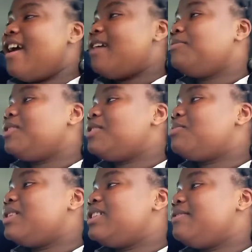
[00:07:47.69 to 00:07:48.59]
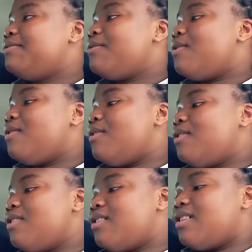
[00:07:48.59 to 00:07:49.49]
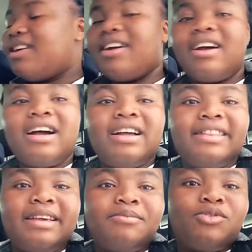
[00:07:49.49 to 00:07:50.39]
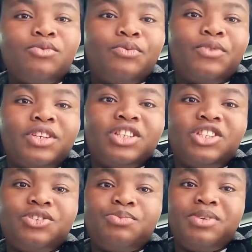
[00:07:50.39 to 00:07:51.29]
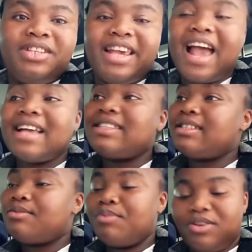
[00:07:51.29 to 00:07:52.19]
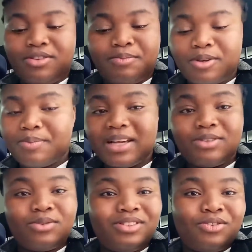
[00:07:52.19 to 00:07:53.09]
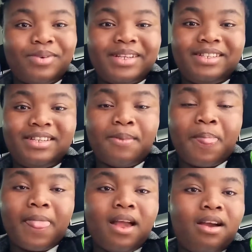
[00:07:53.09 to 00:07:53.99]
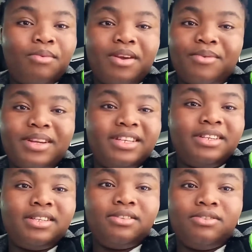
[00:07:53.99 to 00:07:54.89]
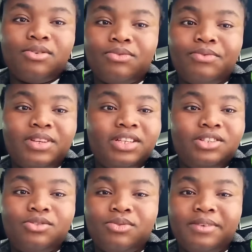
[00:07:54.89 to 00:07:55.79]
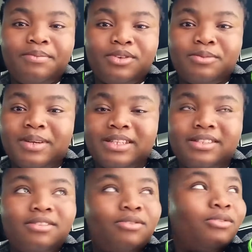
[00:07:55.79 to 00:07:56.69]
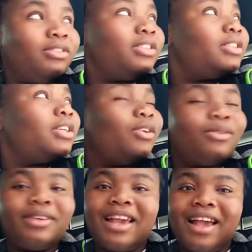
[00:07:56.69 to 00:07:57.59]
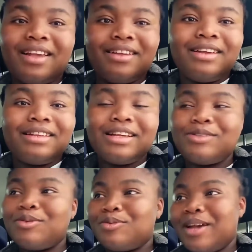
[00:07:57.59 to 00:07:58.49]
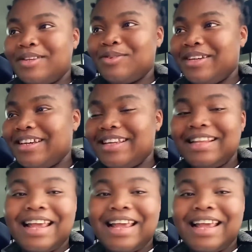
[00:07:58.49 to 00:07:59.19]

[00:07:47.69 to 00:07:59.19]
I'm just waiting for uh, them to finish with theirs because Prosper's one is already uh, we already don't finish doing Prosper's on so yeah that's what we're doing